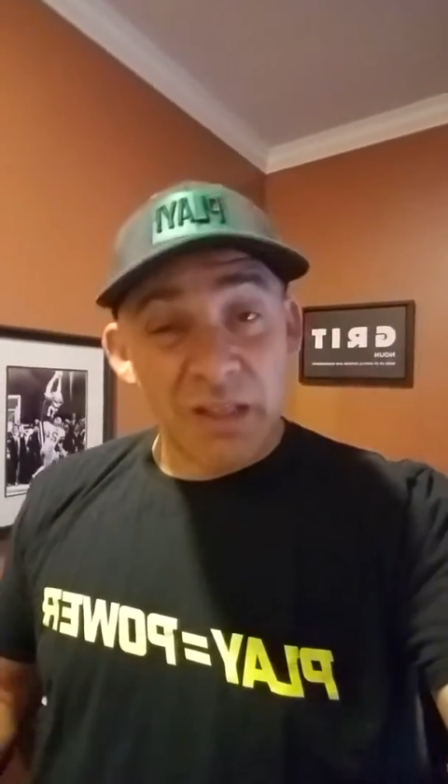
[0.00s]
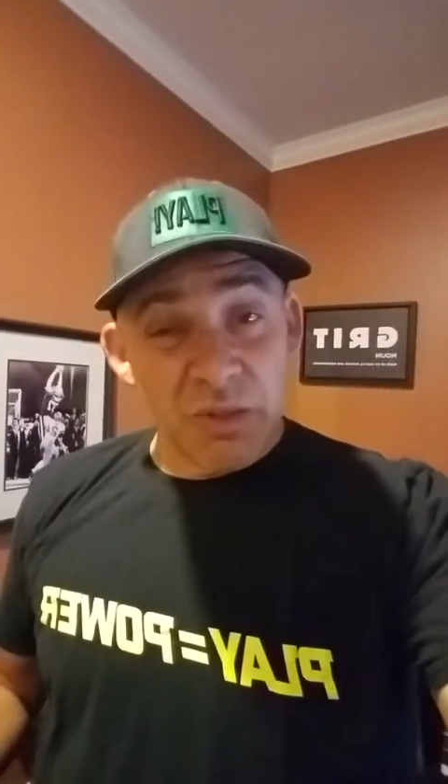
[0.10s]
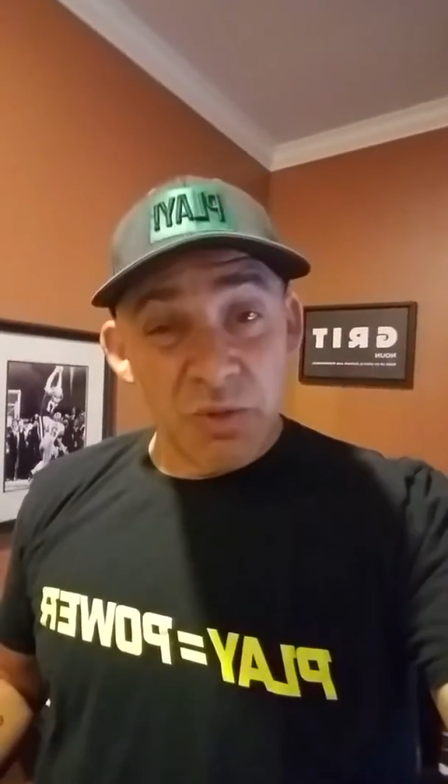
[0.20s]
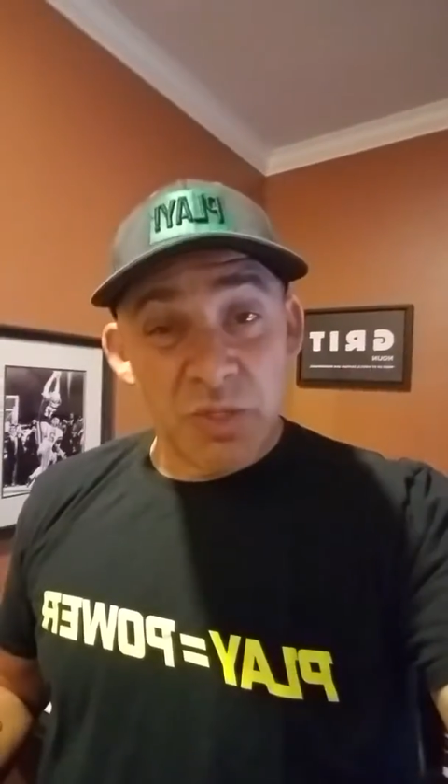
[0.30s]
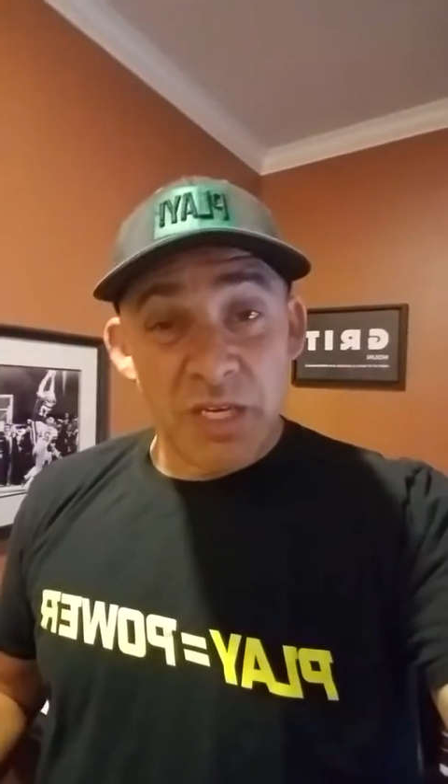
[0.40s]

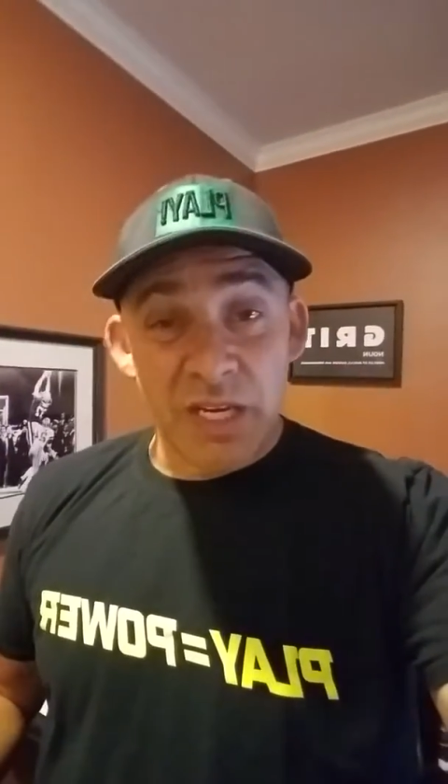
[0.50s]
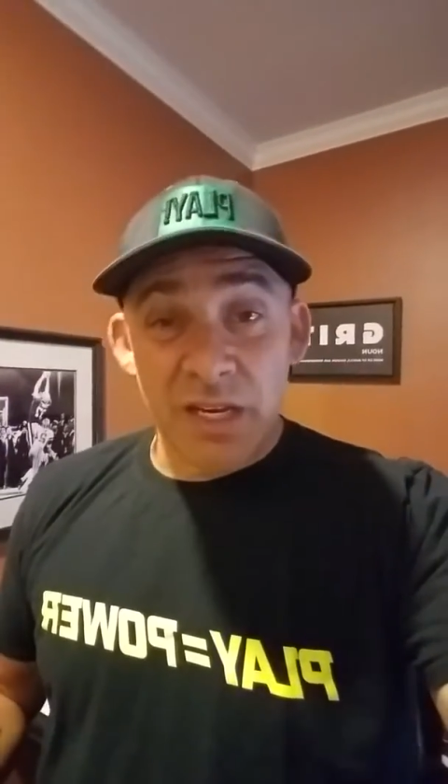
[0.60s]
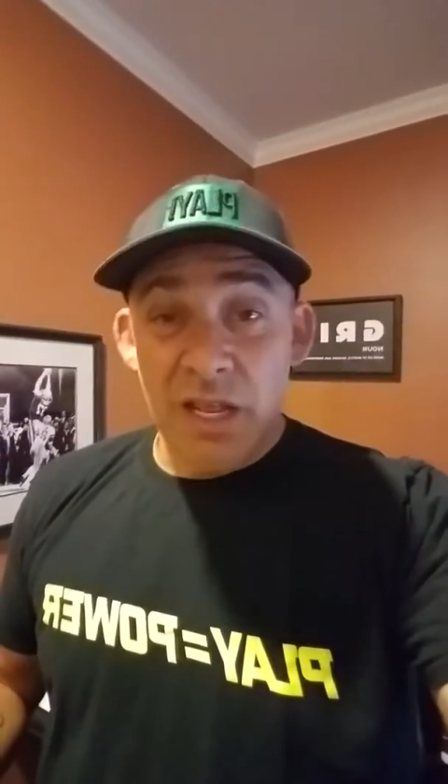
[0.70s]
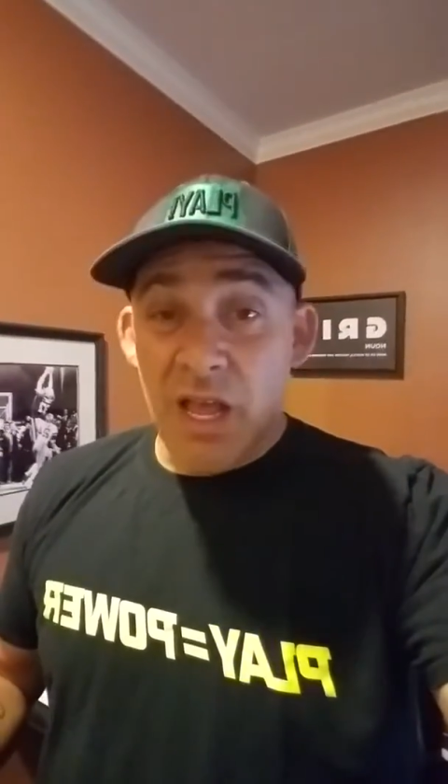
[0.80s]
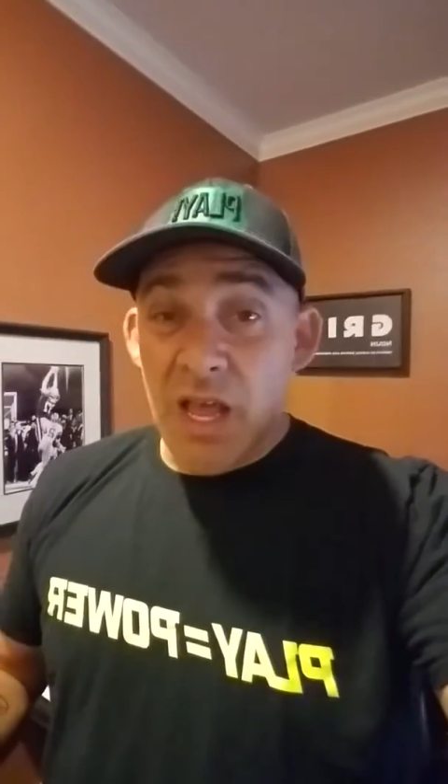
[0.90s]
losing.
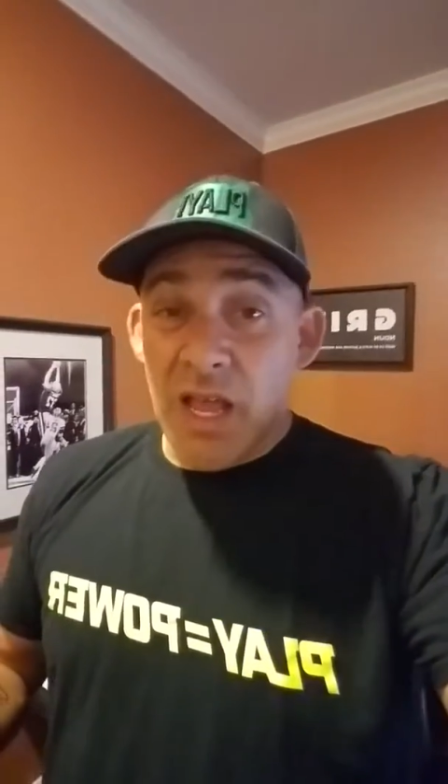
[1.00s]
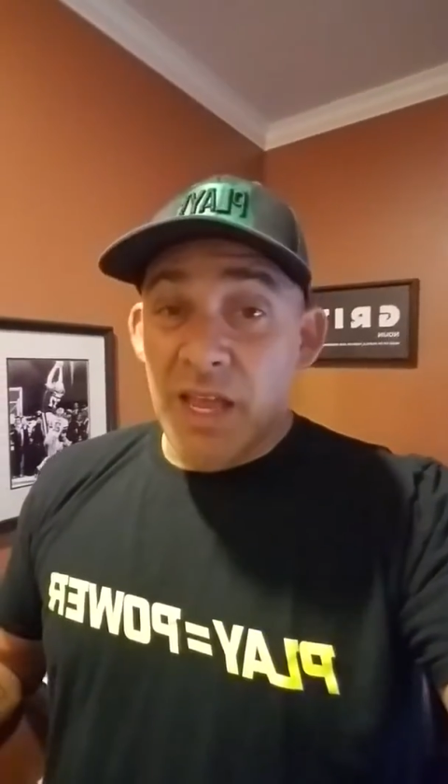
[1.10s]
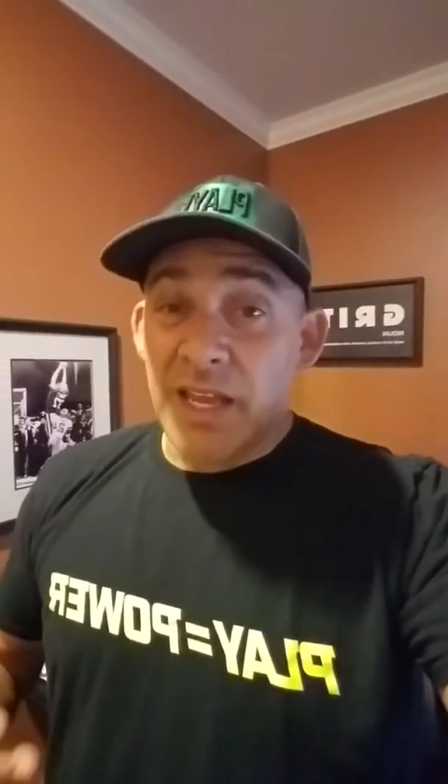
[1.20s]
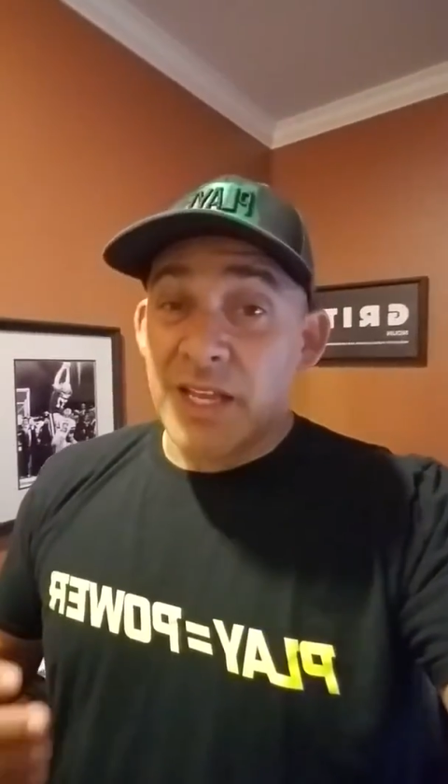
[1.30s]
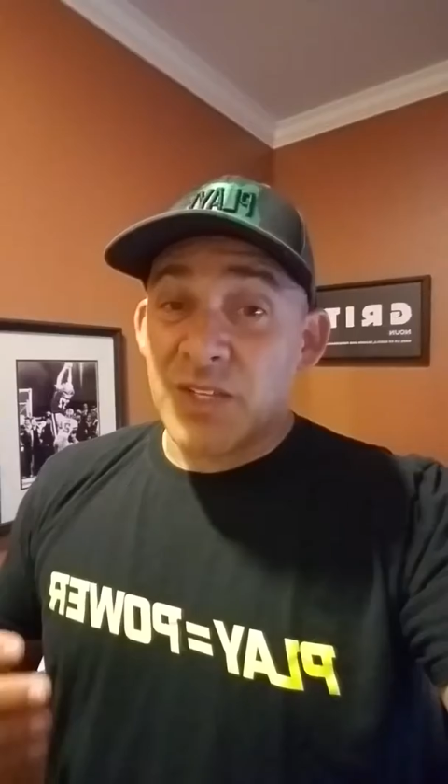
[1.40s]

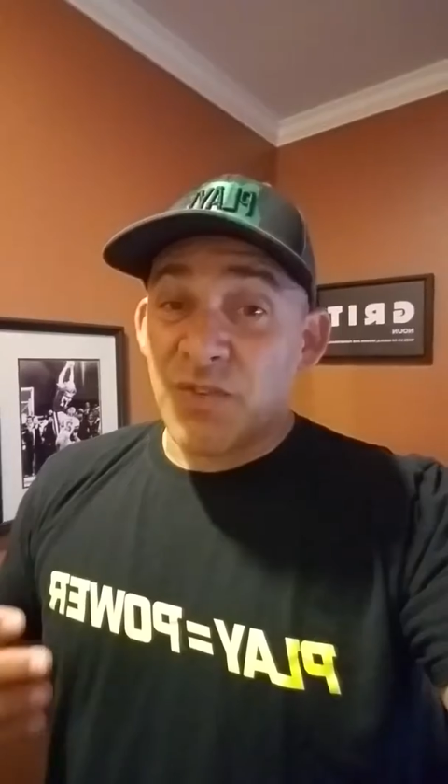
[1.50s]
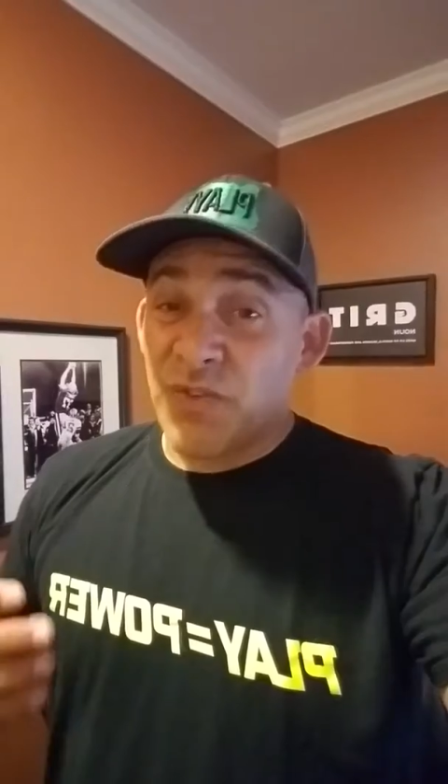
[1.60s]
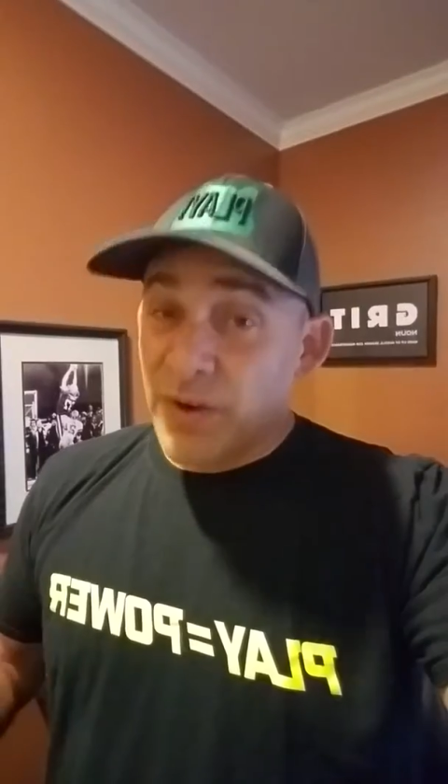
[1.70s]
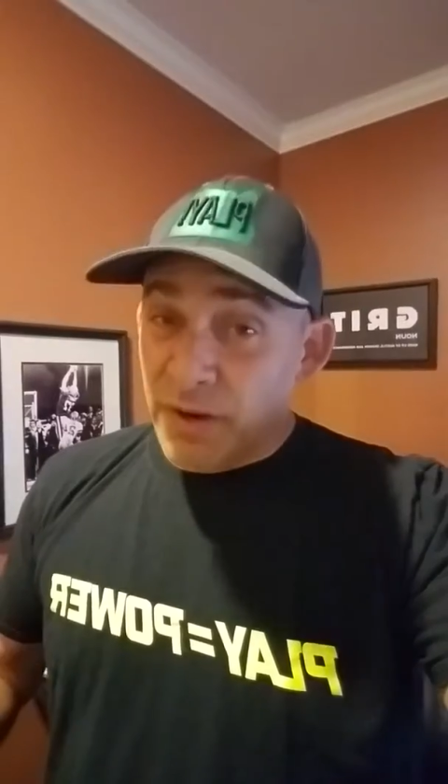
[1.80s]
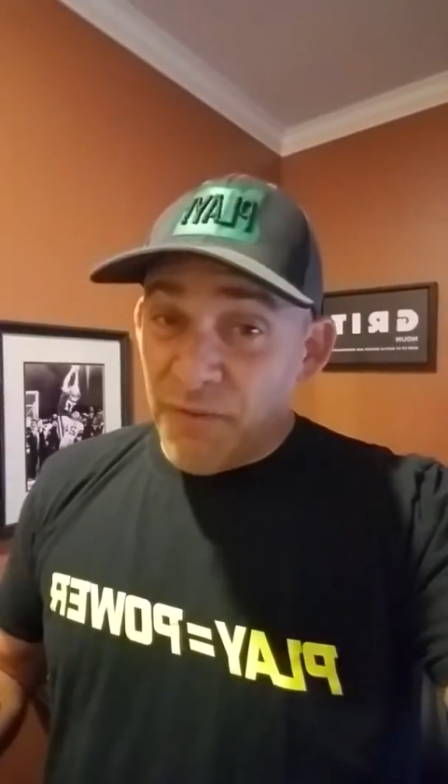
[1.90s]
It's
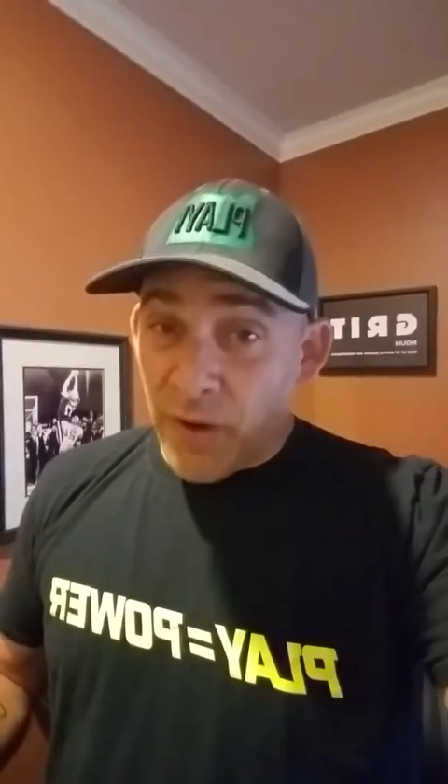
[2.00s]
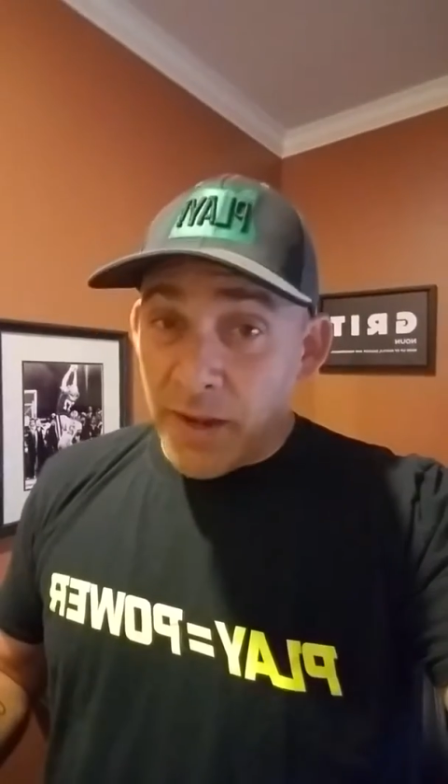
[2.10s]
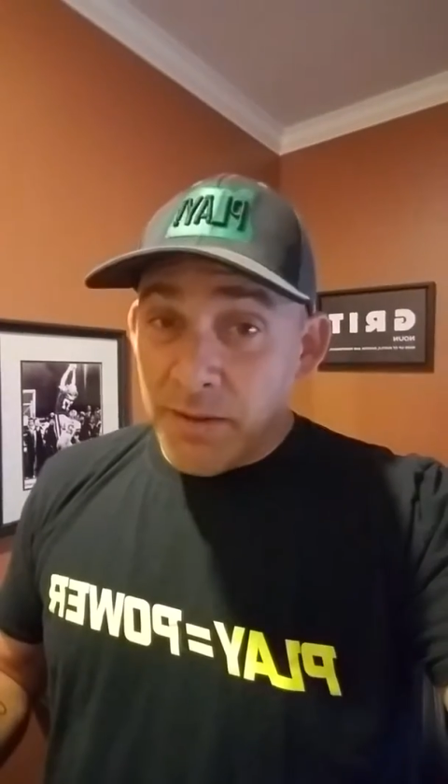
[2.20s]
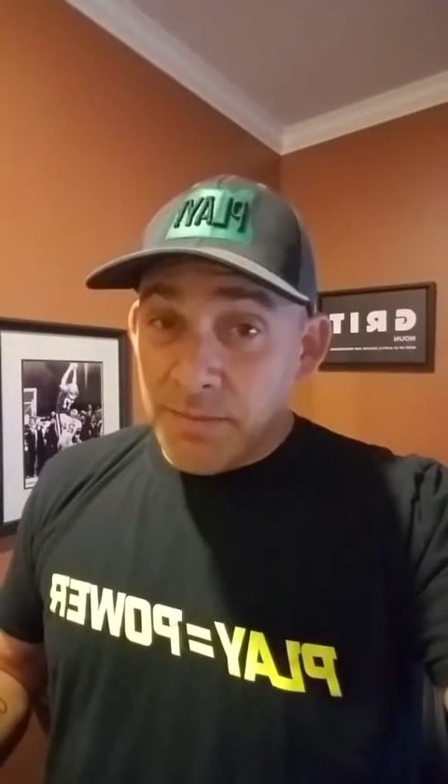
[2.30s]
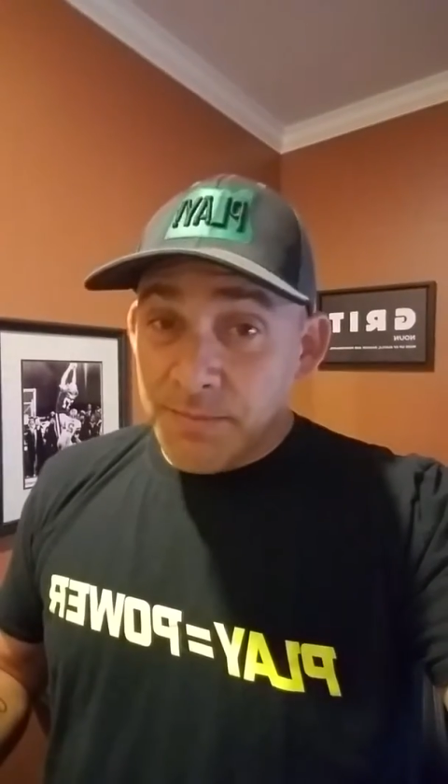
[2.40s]
very fun.